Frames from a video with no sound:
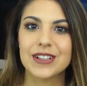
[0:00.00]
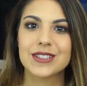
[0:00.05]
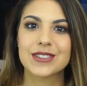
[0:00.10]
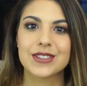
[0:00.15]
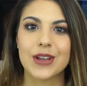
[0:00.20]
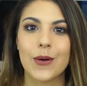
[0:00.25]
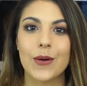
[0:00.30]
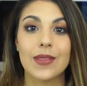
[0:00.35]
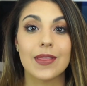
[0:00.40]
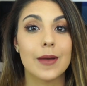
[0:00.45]

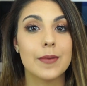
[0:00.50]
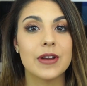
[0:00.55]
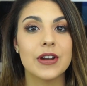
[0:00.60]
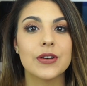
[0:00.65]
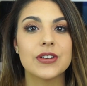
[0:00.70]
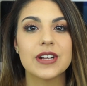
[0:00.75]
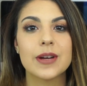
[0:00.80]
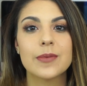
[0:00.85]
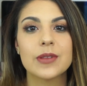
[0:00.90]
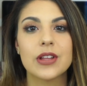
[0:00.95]
So let me
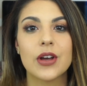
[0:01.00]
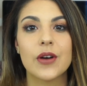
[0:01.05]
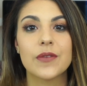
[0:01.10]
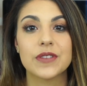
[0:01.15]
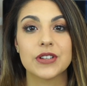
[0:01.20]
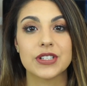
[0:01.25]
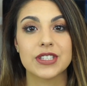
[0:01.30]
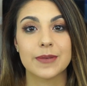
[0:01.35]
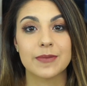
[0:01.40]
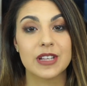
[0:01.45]
know down below if
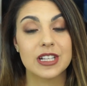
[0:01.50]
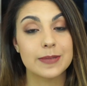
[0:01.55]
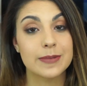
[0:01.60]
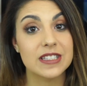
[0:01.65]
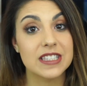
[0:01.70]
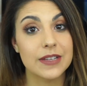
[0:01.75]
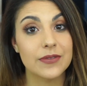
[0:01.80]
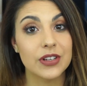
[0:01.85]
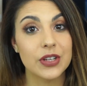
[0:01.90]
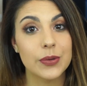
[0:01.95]
there's something
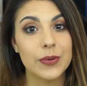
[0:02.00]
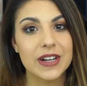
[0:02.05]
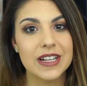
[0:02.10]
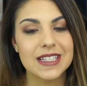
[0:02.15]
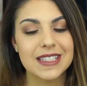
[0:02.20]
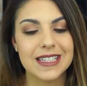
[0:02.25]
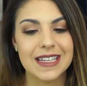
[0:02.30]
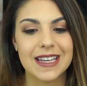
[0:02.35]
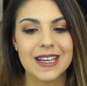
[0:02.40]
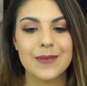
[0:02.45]
specific you want
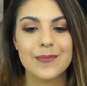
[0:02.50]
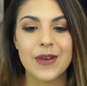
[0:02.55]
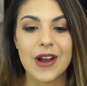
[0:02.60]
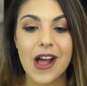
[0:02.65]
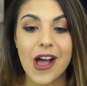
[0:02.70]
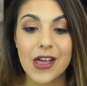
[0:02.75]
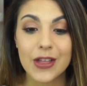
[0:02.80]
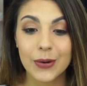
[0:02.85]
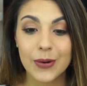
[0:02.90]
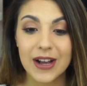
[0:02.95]
to see.
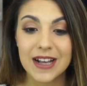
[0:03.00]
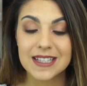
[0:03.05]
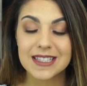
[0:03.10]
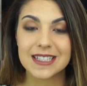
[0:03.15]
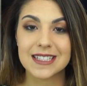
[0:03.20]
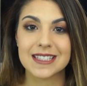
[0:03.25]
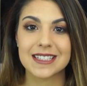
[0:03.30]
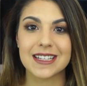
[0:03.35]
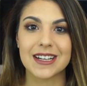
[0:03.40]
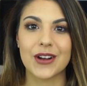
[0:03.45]
But otherwise,
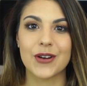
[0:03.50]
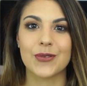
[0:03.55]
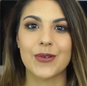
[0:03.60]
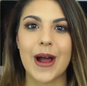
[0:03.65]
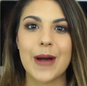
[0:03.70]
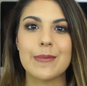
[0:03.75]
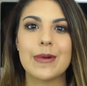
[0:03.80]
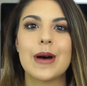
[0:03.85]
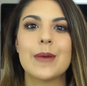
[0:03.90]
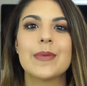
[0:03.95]
this is going to
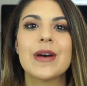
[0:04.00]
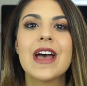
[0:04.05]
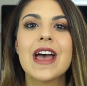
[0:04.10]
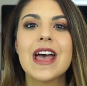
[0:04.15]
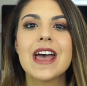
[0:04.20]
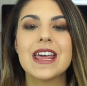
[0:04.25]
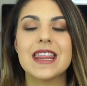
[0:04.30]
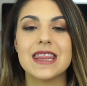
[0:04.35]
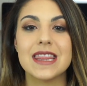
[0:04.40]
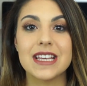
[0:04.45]
wrap up
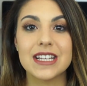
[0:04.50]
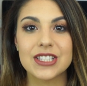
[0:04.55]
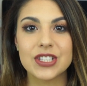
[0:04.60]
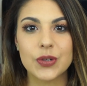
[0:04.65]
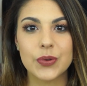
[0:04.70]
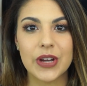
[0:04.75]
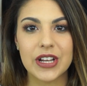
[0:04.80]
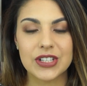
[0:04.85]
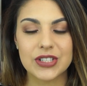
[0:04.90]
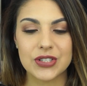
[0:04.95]
this
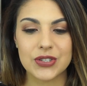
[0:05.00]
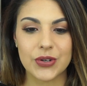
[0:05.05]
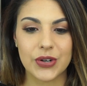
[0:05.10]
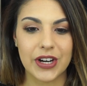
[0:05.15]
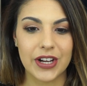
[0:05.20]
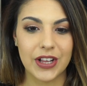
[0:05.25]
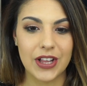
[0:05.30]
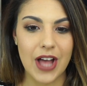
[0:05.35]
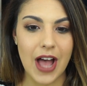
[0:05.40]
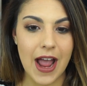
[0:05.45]
quick
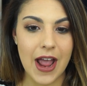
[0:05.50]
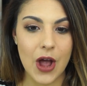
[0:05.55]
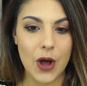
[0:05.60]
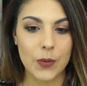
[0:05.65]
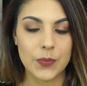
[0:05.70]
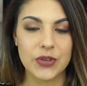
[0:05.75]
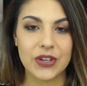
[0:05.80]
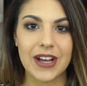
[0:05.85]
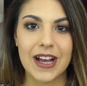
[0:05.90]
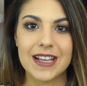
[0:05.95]
tutorial. I
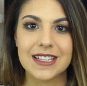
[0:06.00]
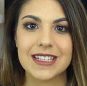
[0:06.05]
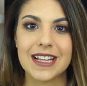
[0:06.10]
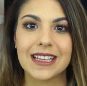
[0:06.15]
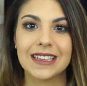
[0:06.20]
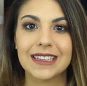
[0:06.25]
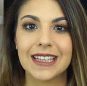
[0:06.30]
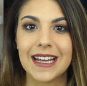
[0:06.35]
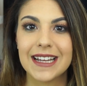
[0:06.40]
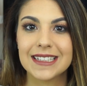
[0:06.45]
hope you guys
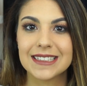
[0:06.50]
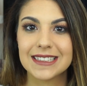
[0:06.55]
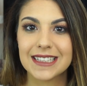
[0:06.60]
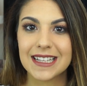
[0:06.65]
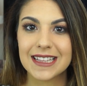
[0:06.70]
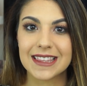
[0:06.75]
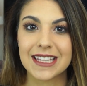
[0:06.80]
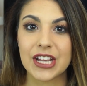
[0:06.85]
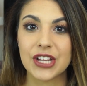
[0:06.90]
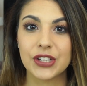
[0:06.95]
liked
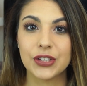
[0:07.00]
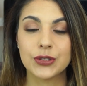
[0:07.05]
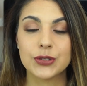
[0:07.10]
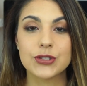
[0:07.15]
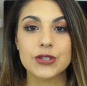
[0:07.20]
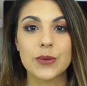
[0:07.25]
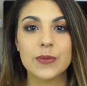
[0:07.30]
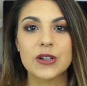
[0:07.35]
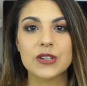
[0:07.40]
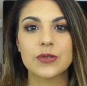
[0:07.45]
it. Thank you
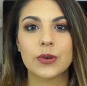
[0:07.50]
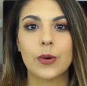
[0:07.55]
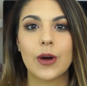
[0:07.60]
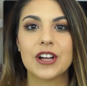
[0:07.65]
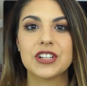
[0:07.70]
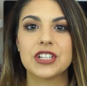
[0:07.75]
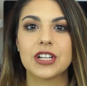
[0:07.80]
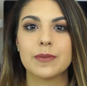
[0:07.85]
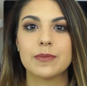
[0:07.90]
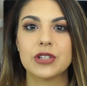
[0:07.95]
so much for
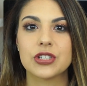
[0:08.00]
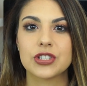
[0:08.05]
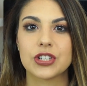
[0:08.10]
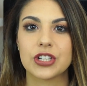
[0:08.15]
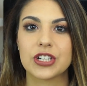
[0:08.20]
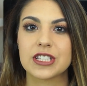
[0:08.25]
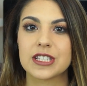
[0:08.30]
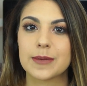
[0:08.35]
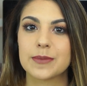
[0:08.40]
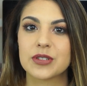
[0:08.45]
watching. Be
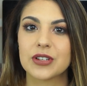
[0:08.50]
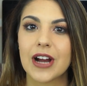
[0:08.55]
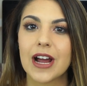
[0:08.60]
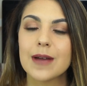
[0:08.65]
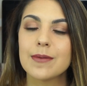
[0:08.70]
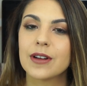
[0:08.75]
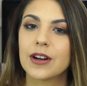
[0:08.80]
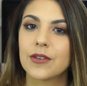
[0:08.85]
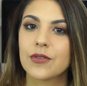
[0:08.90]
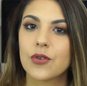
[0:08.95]
sure to
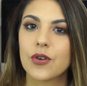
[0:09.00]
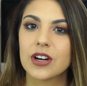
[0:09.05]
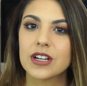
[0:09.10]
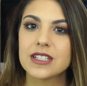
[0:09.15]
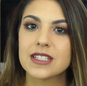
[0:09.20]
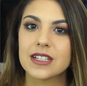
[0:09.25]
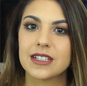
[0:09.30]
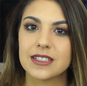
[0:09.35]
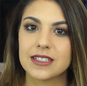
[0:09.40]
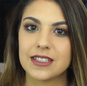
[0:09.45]
subscribe. And of
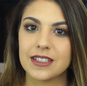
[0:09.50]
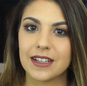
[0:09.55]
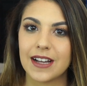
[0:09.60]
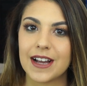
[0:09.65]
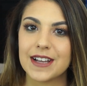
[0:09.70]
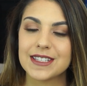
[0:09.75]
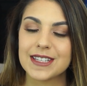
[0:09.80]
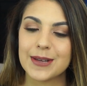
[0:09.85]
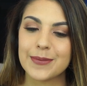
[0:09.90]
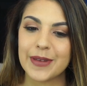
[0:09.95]
course, I'll see you
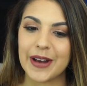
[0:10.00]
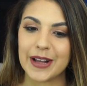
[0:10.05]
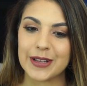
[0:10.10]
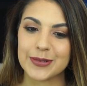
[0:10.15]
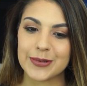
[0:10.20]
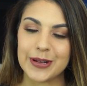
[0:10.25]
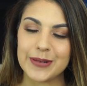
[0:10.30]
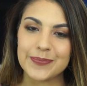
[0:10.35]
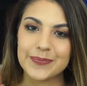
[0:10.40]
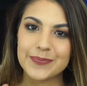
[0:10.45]
guys in the
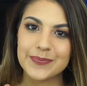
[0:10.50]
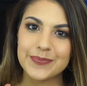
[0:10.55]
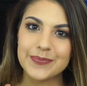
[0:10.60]
next one.